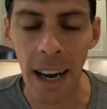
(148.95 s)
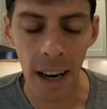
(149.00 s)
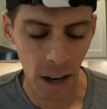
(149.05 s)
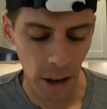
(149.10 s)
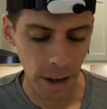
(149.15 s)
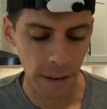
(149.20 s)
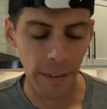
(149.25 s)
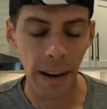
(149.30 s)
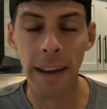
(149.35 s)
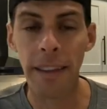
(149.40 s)
a
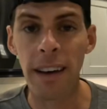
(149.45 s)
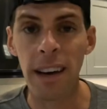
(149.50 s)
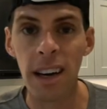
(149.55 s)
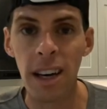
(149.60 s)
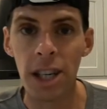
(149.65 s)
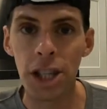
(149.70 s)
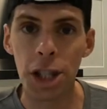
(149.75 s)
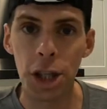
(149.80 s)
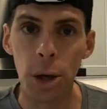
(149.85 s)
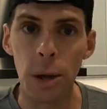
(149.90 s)
lot of other
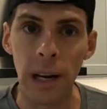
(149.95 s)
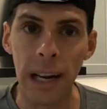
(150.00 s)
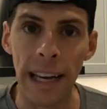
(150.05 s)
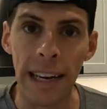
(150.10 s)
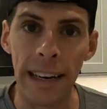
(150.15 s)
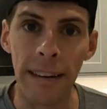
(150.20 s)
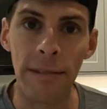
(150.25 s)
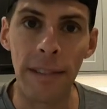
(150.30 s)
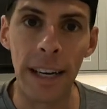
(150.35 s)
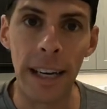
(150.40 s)
shoe
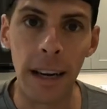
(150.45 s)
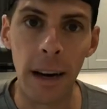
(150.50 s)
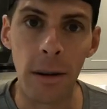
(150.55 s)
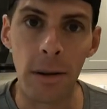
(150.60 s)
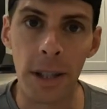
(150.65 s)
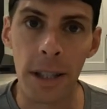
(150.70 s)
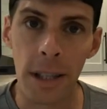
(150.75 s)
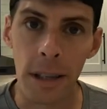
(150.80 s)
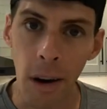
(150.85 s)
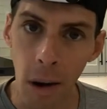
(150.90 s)
cleaning
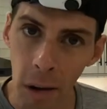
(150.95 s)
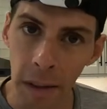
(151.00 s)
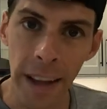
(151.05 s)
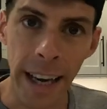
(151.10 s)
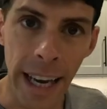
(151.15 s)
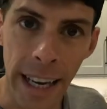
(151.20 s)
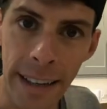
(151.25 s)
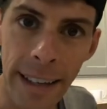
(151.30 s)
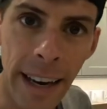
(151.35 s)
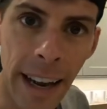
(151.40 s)
videos on the
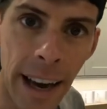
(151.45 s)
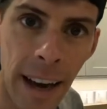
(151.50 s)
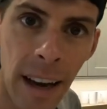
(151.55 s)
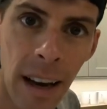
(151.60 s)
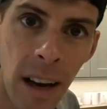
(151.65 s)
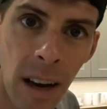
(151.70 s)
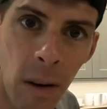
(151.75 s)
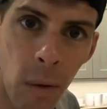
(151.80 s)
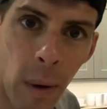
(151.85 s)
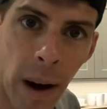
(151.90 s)
internet
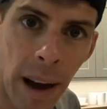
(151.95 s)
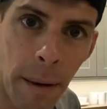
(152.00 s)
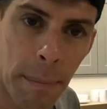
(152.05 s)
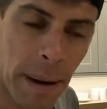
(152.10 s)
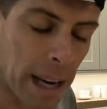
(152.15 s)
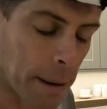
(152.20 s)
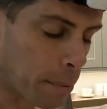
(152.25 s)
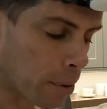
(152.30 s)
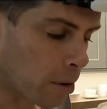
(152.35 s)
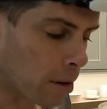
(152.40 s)
where
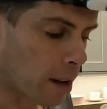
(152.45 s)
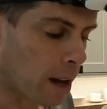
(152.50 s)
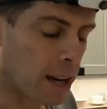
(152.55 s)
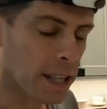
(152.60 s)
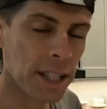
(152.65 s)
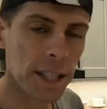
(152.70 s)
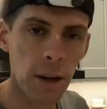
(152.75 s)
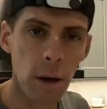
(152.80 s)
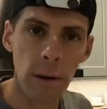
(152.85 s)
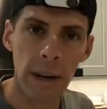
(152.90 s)
people are
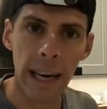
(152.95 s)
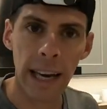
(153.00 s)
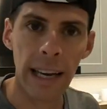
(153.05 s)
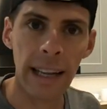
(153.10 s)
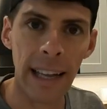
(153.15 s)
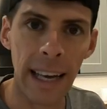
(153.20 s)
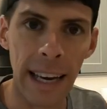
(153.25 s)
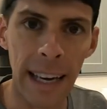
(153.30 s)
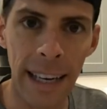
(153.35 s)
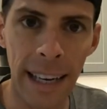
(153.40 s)

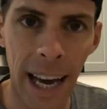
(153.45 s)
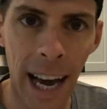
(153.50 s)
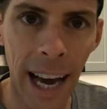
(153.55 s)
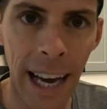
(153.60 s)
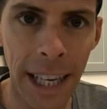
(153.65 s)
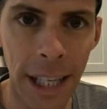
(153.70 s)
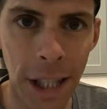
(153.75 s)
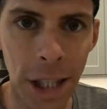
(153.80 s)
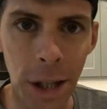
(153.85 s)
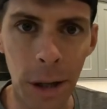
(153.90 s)
soaking the
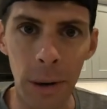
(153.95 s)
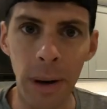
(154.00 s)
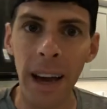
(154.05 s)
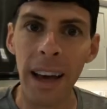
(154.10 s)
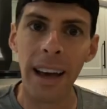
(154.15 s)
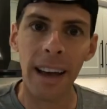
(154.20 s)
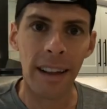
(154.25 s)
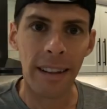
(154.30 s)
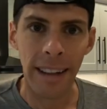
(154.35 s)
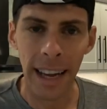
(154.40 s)
entire shoe.
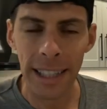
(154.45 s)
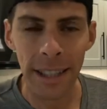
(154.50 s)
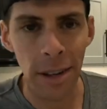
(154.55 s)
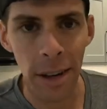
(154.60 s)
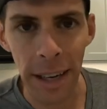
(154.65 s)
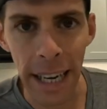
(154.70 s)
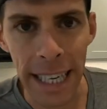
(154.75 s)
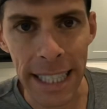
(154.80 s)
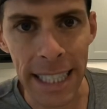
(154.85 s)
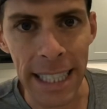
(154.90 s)
That's
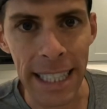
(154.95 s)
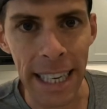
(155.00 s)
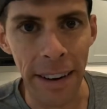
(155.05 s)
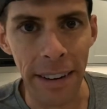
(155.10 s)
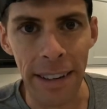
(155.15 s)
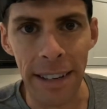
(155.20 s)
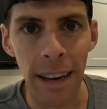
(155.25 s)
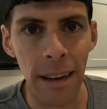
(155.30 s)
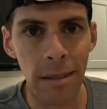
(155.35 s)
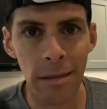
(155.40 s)
not
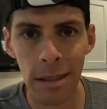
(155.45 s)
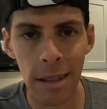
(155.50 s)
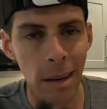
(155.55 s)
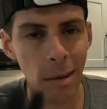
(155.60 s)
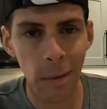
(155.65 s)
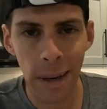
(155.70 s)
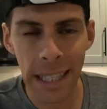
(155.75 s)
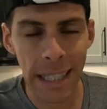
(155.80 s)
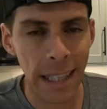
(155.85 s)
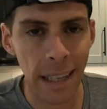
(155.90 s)
necessary. Don't,
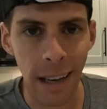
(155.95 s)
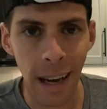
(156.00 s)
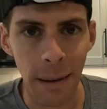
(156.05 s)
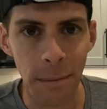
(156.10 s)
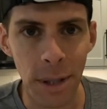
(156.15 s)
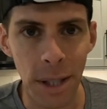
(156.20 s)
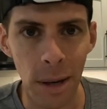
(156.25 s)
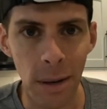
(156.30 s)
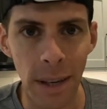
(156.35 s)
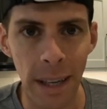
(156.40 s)
don't waste your
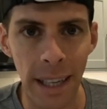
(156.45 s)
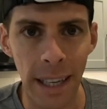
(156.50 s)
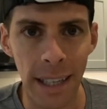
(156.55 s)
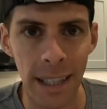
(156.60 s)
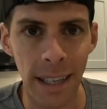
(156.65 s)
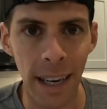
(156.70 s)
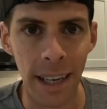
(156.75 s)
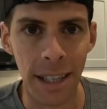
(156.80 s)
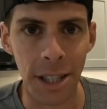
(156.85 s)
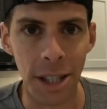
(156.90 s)
time soaking the
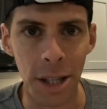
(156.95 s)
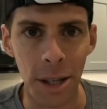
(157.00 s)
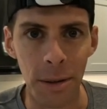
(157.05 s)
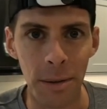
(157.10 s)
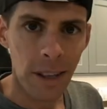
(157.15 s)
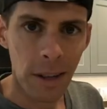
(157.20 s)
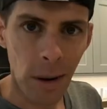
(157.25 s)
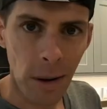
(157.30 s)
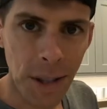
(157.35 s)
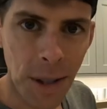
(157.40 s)
entire shoe.
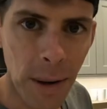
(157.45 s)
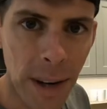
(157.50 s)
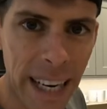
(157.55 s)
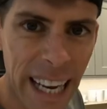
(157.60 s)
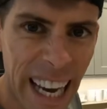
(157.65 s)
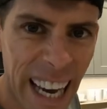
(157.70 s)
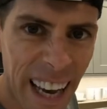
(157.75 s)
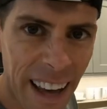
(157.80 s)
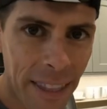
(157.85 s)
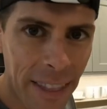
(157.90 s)
You're also
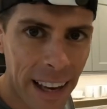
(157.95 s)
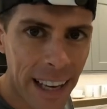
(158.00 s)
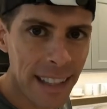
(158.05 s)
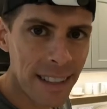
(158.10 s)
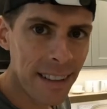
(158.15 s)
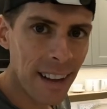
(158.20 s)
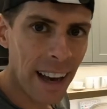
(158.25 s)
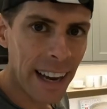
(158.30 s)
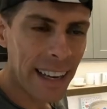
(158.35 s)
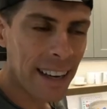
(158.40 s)
gonna hear
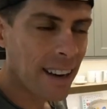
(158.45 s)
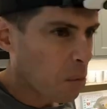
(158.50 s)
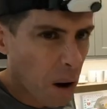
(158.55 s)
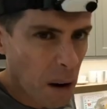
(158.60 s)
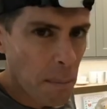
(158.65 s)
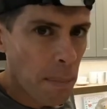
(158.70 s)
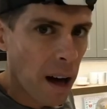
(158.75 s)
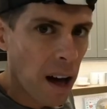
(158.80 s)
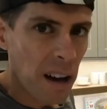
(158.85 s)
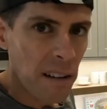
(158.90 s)
things like
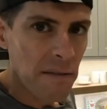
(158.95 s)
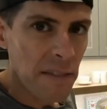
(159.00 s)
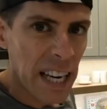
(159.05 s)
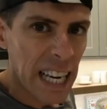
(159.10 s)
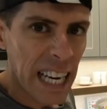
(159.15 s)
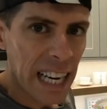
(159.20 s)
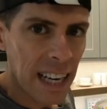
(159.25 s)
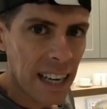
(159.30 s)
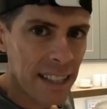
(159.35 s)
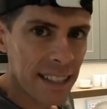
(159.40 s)
one part
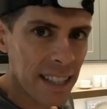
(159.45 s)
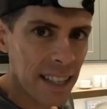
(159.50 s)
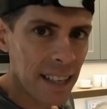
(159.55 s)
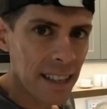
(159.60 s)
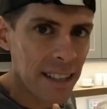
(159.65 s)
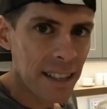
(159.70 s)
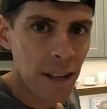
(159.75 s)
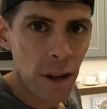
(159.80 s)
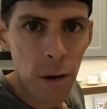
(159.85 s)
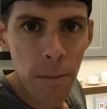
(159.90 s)
vinegar
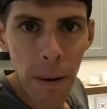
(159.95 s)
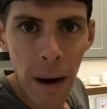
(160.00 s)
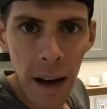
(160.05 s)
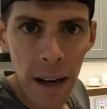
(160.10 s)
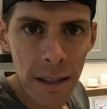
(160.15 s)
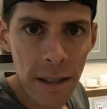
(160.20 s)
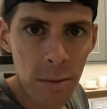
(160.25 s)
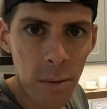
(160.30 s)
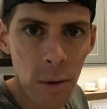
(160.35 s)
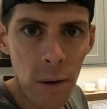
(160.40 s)
to two
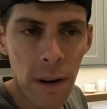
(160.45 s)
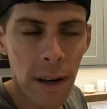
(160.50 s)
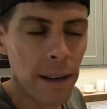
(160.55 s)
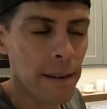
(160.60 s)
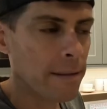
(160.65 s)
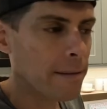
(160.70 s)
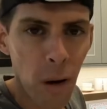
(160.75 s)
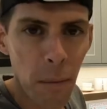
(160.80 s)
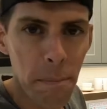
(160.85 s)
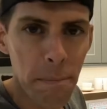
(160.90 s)
parts water,
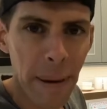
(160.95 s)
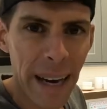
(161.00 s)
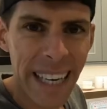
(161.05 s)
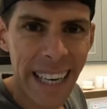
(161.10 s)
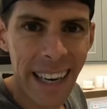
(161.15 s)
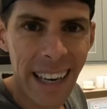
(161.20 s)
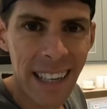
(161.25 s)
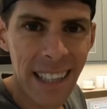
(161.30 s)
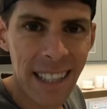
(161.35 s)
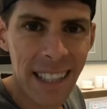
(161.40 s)
or a
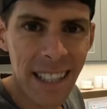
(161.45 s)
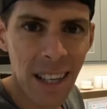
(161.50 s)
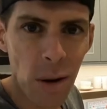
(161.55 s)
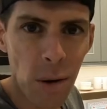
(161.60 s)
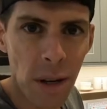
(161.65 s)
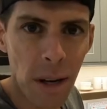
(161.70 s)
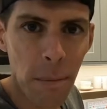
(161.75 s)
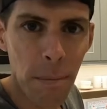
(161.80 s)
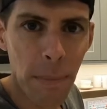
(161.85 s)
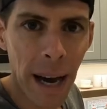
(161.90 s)
baking
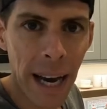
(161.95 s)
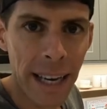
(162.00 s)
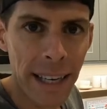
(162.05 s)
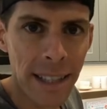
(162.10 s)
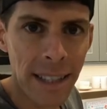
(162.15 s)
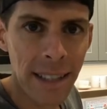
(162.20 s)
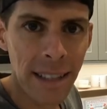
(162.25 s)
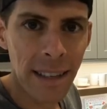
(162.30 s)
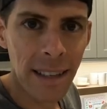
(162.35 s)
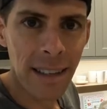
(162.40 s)
soda
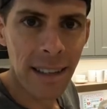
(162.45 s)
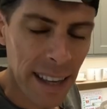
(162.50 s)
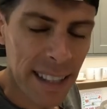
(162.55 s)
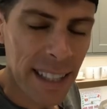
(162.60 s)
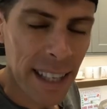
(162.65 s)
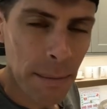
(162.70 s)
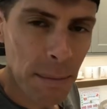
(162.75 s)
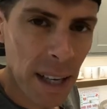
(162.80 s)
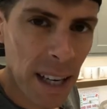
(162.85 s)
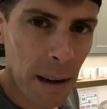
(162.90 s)
paste. That
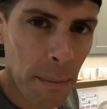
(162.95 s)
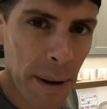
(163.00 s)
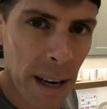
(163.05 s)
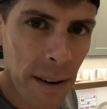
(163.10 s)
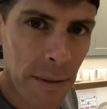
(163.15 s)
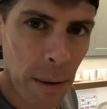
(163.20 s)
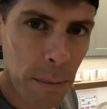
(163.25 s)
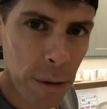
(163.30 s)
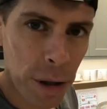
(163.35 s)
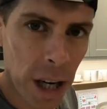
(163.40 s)
seems like a bit
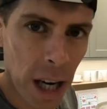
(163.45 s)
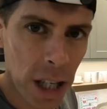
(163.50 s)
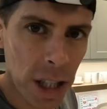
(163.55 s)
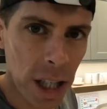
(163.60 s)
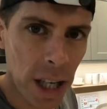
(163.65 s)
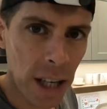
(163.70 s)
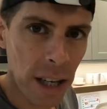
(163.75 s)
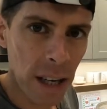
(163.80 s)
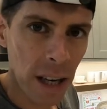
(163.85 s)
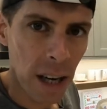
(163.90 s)
of a
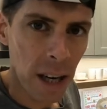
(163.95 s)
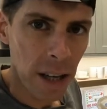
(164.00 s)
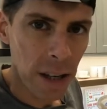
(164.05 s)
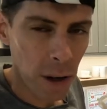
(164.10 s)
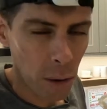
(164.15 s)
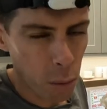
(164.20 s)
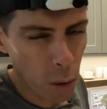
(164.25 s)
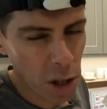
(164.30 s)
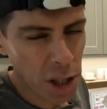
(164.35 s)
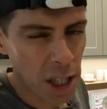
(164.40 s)
production
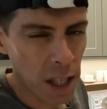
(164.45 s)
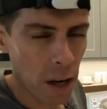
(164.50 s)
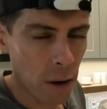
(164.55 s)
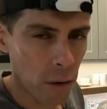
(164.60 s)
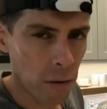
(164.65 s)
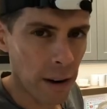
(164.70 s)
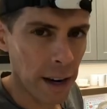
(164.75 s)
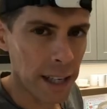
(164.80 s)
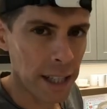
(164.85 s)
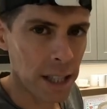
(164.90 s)
to wash your
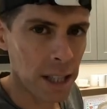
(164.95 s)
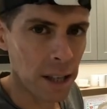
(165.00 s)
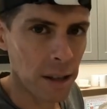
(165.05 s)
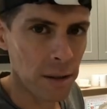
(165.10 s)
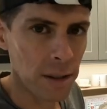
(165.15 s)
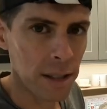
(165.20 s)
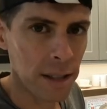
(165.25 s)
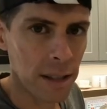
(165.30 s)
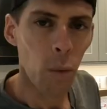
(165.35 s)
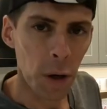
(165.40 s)
old running
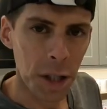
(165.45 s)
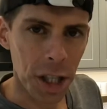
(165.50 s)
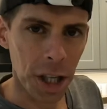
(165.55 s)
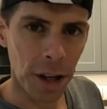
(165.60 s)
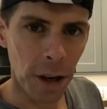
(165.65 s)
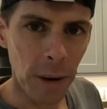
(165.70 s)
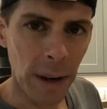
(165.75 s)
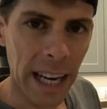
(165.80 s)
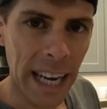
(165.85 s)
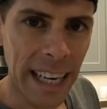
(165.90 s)
shoes. What you
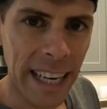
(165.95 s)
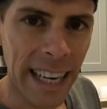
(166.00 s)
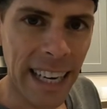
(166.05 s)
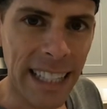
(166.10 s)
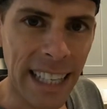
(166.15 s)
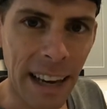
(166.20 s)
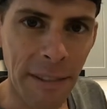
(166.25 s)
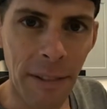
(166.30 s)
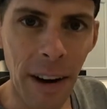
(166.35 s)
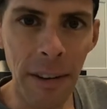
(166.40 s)
do need
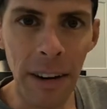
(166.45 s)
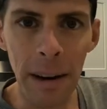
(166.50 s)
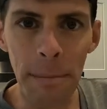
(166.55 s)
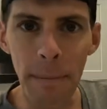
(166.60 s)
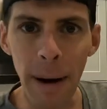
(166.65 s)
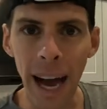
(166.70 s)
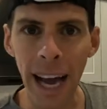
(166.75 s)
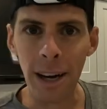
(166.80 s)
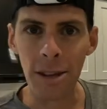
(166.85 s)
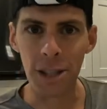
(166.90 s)
is a very
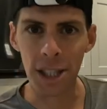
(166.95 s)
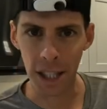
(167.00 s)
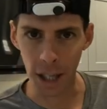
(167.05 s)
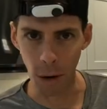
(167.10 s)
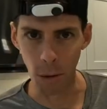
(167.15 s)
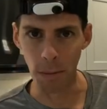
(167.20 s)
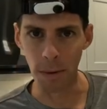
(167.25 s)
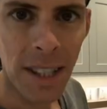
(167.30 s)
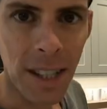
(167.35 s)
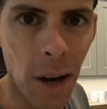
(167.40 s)
mild
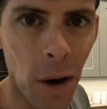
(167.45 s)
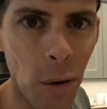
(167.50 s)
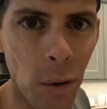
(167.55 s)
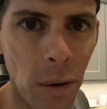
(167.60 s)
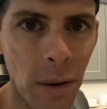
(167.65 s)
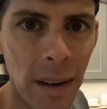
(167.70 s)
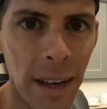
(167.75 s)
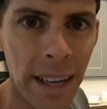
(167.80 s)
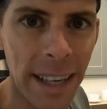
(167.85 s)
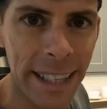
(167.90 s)
soap.
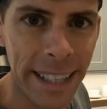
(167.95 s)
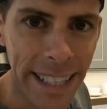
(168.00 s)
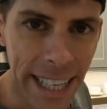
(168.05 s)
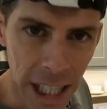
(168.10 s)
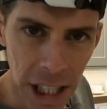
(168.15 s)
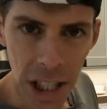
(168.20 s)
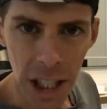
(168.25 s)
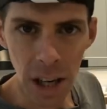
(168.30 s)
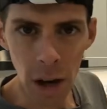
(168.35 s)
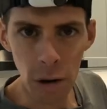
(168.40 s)
So
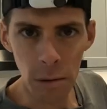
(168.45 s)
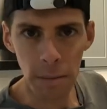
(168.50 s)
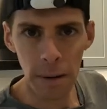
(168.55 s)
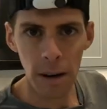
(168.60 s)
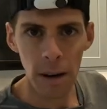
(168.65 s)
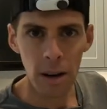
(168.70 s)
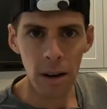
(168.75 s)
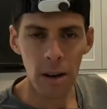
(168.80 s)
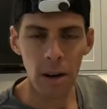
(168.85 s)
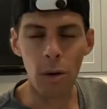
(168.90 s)
dish
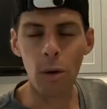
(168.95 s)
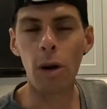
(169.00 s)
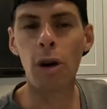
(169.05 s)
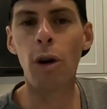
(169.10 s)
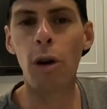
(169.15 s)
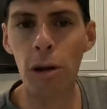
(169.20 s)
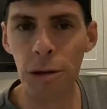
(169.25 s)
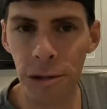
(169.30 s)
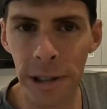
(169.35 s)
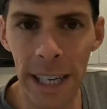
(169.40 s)
soap or
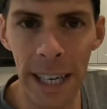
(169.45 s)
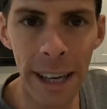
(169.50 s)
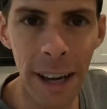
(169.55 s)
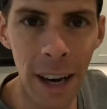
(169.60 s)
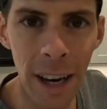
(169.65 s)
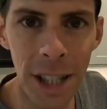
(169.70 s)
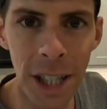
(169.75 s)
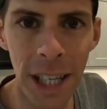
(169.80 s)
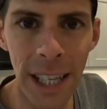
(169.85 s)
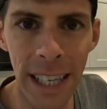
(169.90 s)
laundry
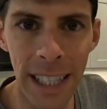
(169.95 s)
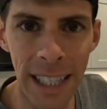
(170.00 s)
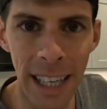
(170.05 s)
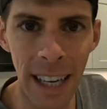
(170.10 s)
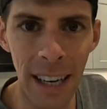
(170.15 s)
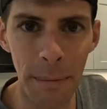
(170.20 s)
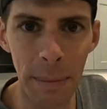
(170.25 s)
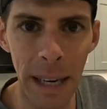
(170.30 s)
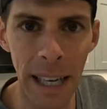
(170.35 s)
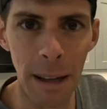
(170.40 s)
detergent is
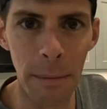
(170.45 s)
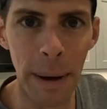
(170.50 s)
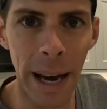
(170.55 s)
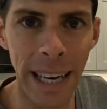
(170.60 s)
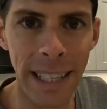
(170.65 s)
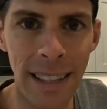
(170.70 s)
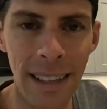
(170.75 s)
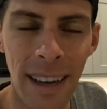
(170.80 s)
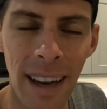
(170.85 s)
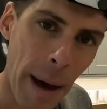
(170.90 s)
gonna be the
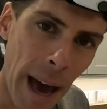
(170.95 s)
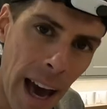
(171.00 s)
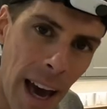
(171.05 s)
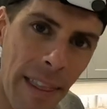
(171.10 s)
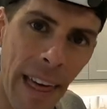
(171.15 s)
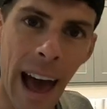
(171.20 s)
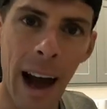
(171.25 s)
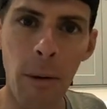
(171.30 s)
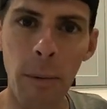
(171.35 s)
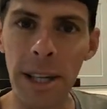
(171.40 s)
best. Pair
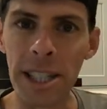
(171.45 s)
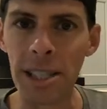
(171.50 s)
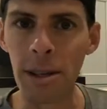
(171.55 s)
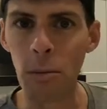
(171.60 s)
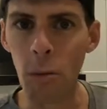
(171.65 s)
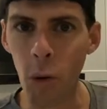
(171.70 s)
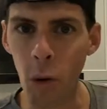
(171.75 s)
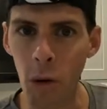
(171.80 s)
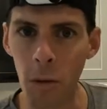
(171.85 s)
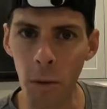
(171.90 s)
that with
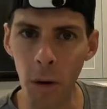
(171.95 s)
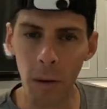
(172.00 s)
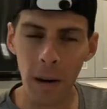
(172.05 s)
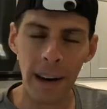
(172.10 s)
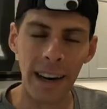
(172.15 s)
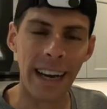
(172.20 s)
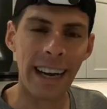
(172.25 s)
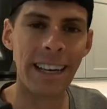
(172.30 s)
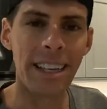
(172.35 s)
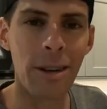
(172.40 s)
some warm
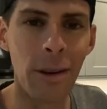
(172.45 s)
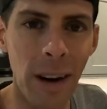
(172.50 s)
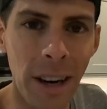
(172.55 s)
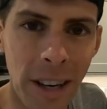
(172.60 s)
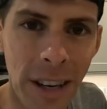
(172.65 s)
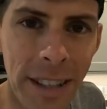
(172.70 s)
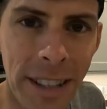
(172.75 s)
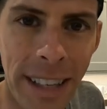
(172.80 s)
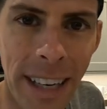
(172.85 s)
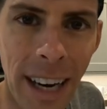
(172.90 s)
water and you are
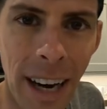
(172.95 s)
good to